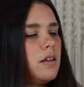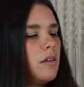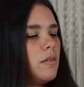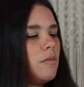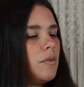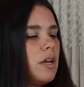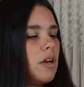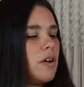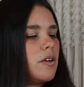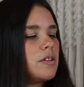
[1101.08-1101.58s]

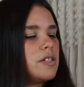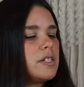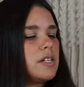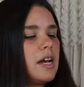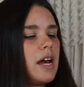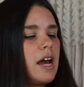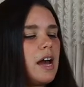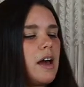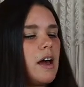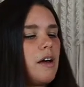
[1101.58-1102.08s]
We also
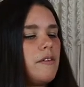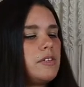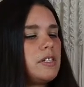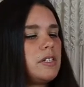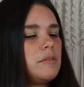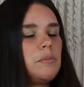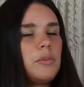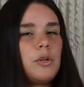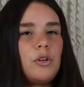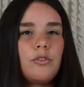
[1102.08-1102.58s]
have
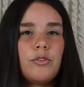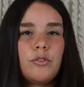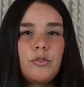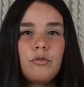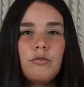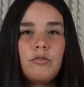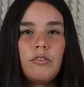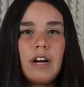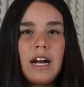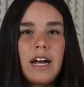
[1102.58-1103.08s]
some beautiful
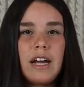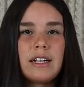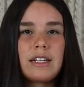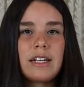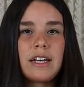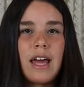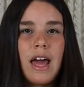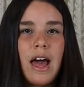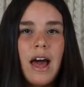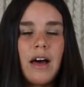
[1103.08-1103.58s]

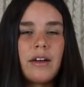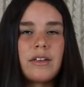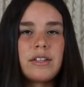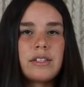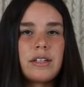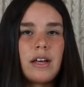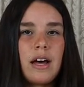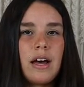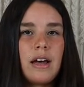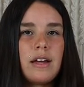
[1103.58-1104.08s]
red
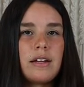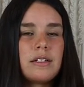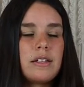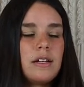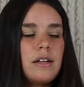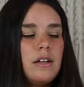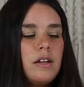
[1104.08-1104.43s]
calcite.